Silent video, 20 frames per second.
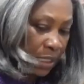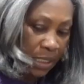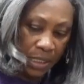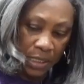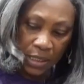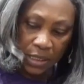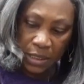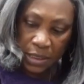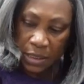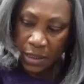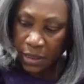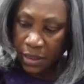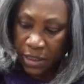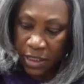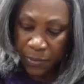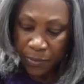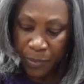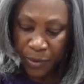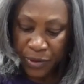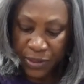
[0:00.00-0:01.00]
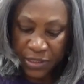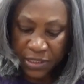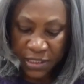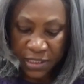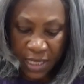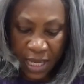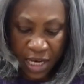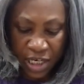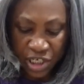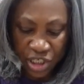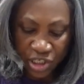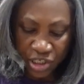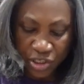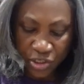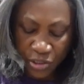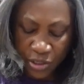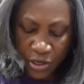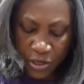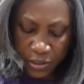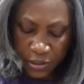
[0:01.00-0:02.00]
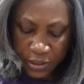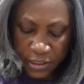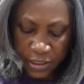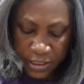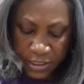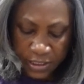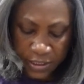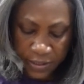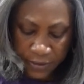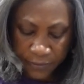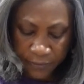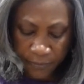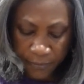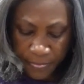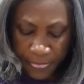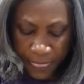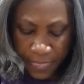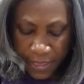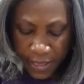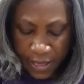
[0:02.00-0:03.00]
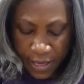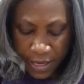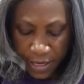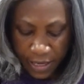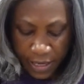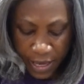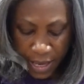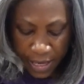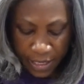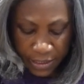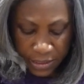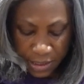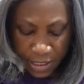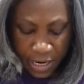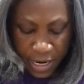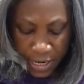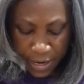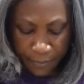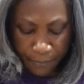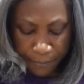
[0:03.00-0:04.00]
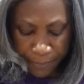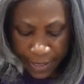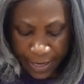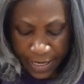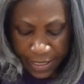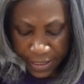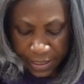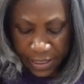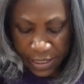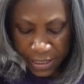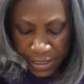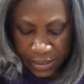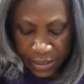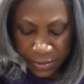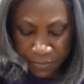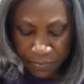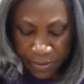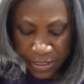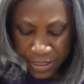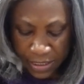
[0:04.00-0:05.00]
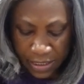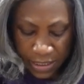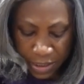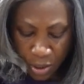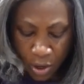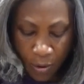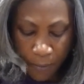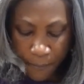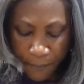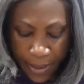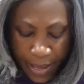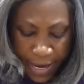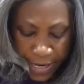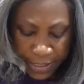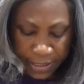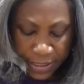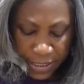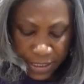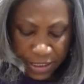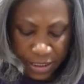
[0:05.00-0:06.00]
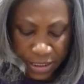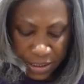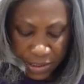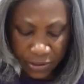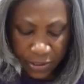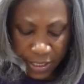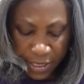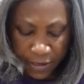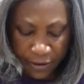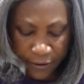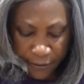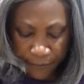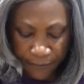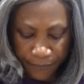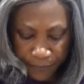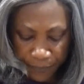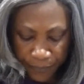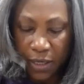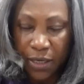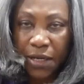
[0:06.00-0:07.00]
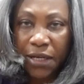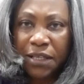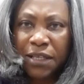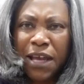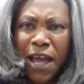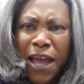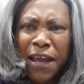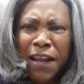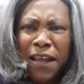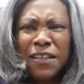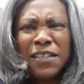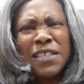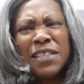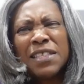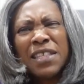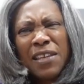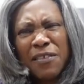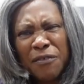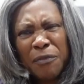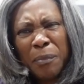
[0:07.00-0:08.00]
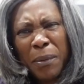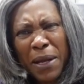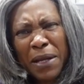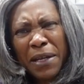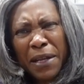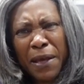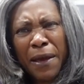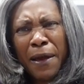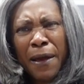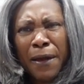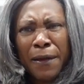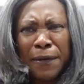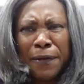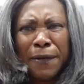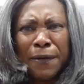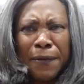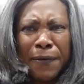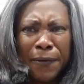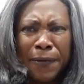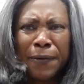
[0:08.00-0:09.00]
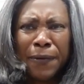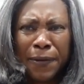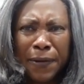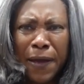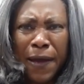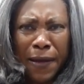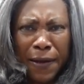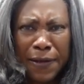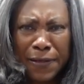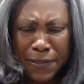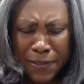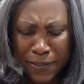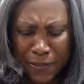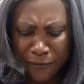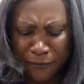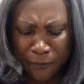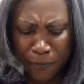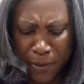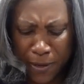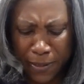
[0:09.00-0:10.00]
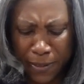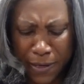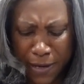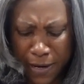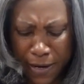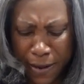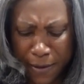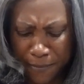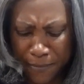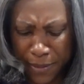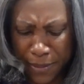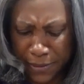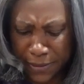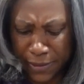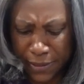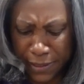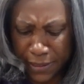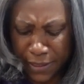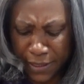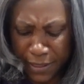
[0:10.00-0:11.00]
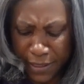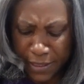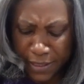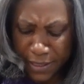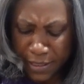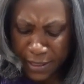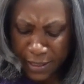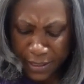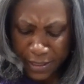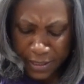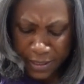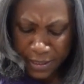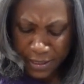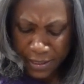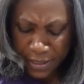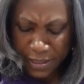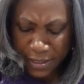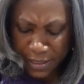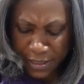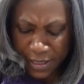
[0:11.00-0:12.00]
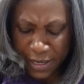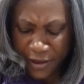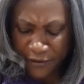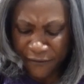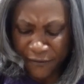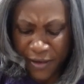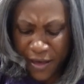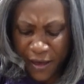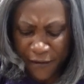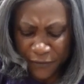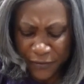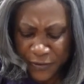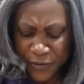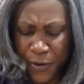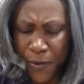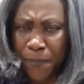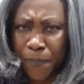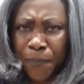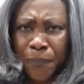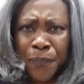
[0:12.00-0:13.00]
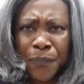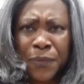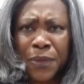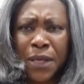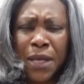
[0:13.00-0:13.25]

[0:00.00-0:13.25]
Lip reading: pistachio nuts. Yes, I gotta blend these, combine these together. Kind of stiff on the hand, you know, kind of stiff on the hand a bit. If you have some